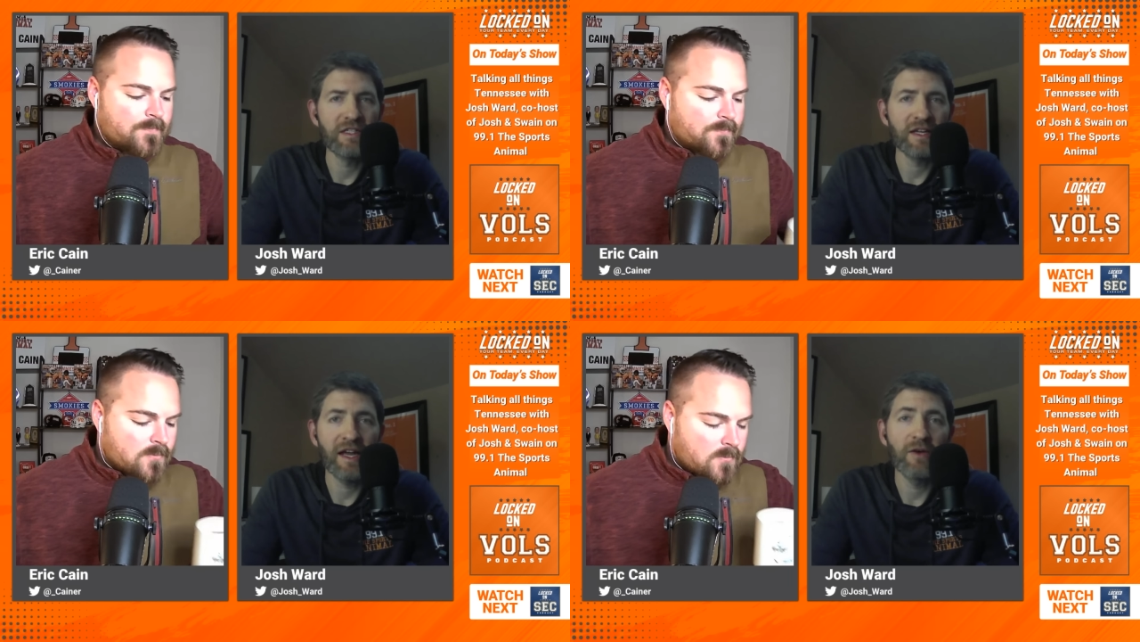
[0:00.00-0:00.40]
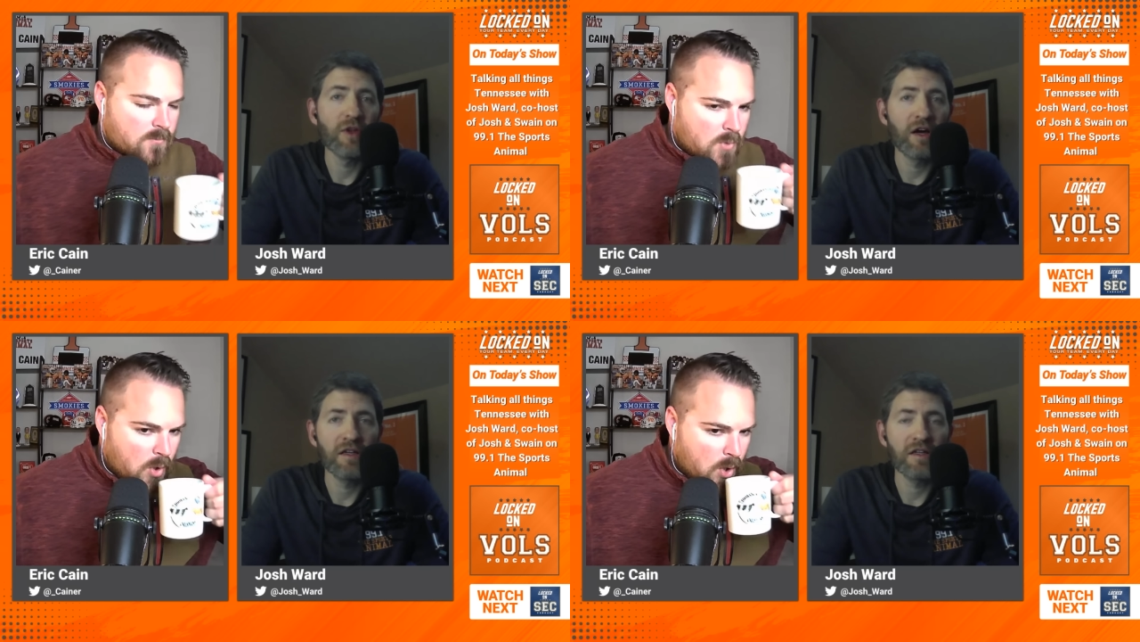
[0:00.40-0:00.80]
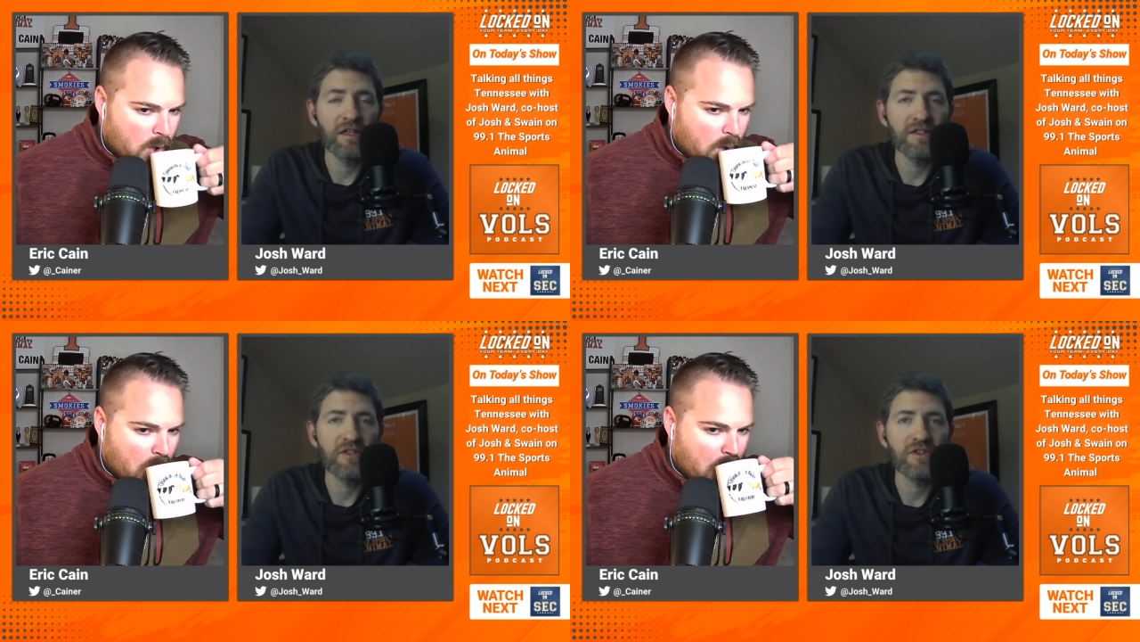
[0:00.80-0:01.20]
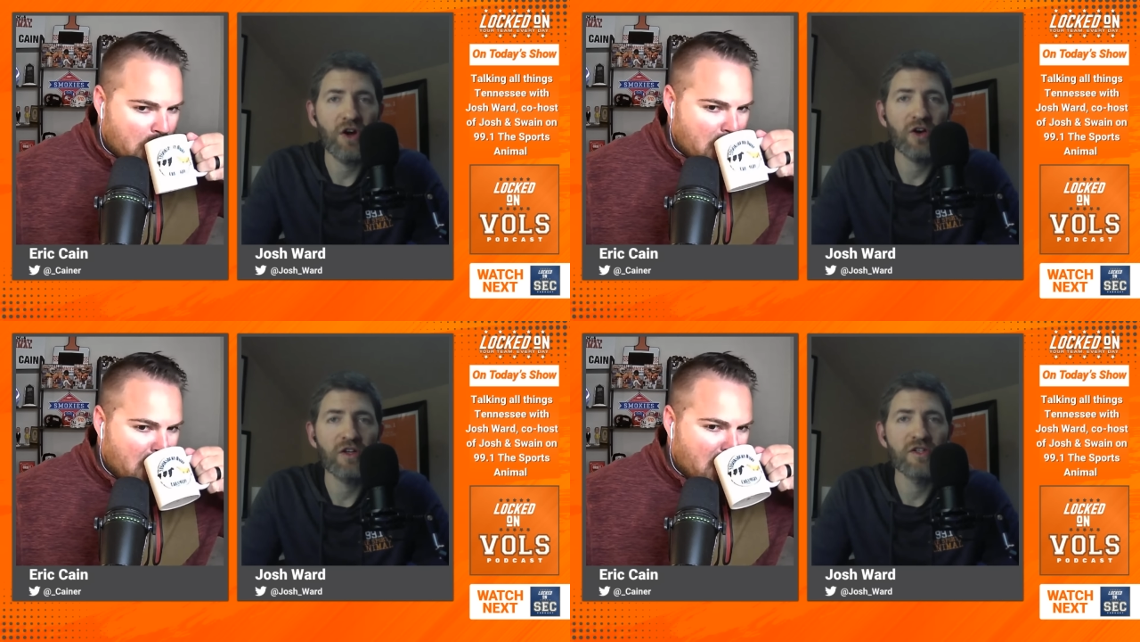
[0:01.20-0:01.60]
Speaker 1: They held on against
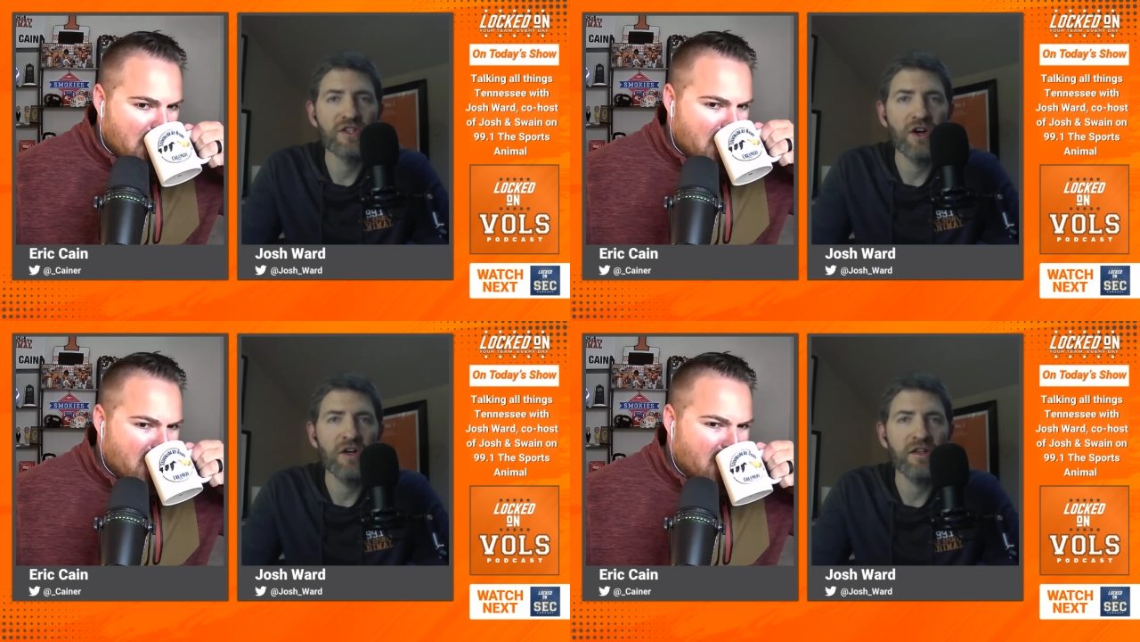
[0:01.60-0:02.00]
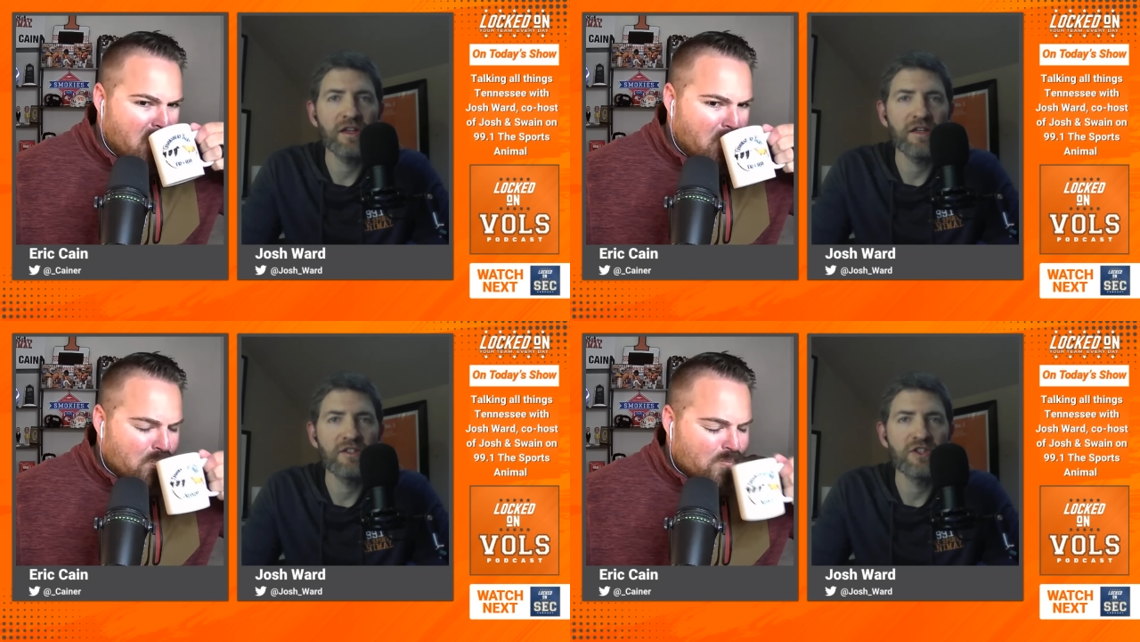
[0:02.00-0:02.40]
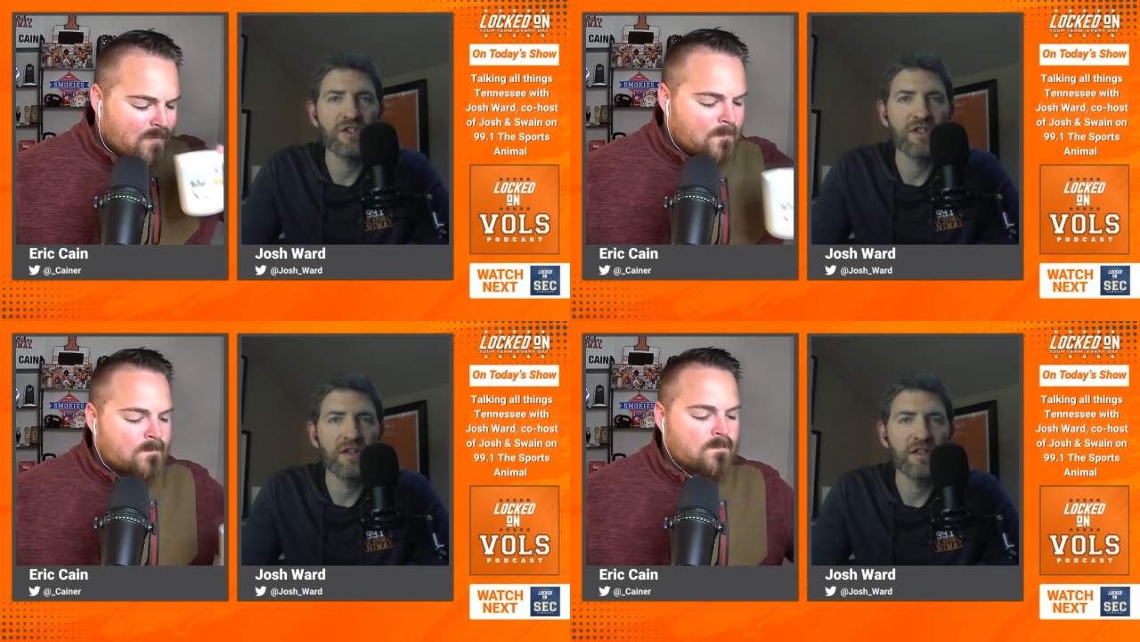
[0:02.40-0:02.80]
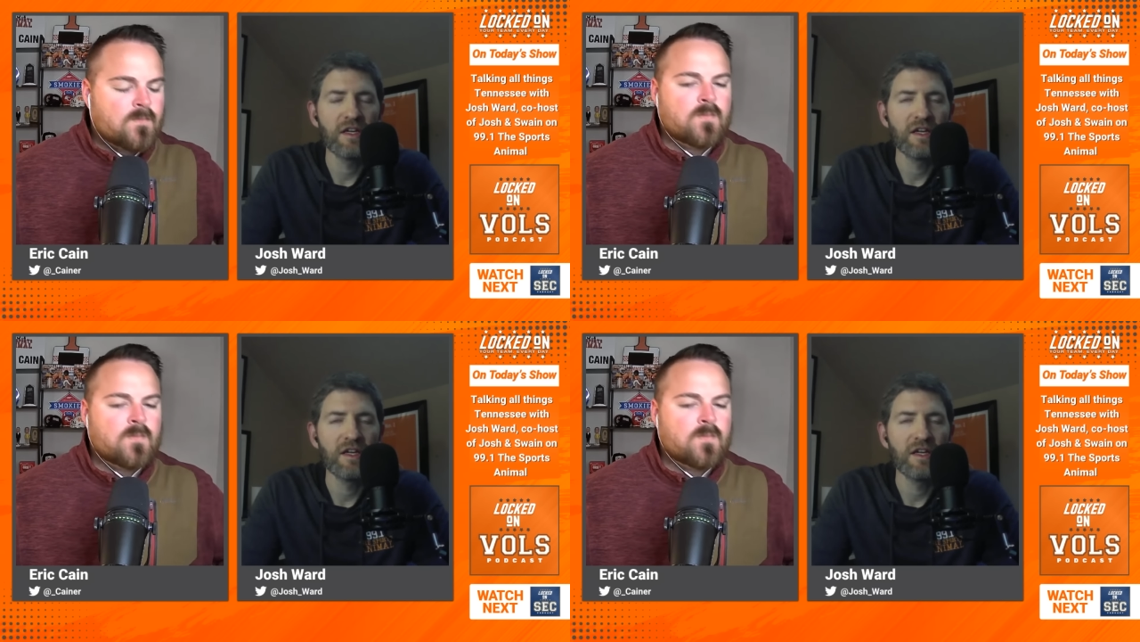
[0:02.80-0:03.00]
Arkansas, and then it's just that